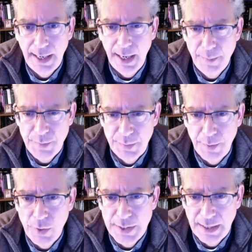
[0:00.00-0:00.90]
up to
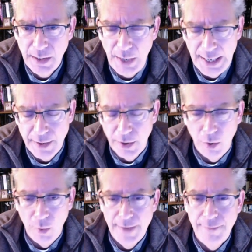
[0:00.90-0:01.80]
Pocatello,
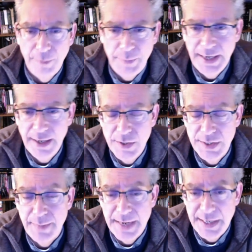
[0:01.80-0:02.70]
Idaho, and from there
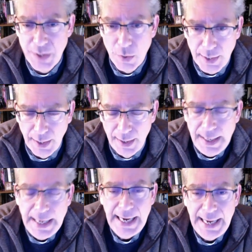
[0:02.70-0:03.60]
to Minidoka,
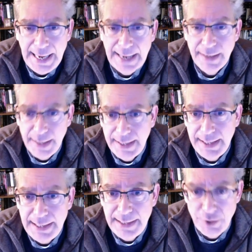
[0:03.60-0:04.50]
and
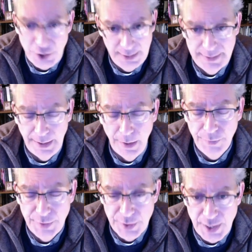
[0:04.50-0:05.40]
he checked
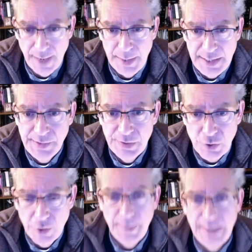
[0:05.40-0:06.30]
out the Japanese
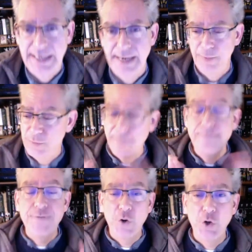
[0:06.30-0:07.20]
internment camp. It was the
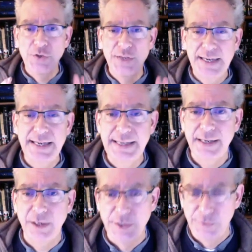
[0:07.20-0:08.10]
first thing he
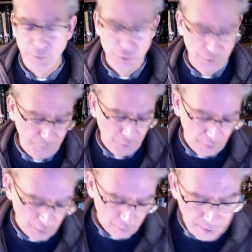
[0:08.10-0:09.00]
did on his first
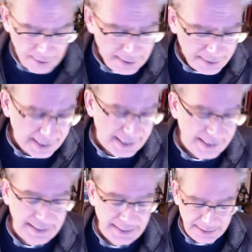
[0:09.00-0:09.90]
furlough that
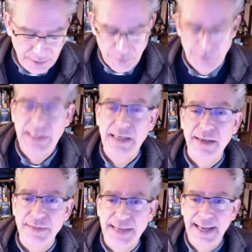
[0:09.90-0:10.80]
he had
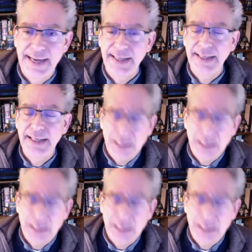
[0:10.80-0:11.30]
received, and he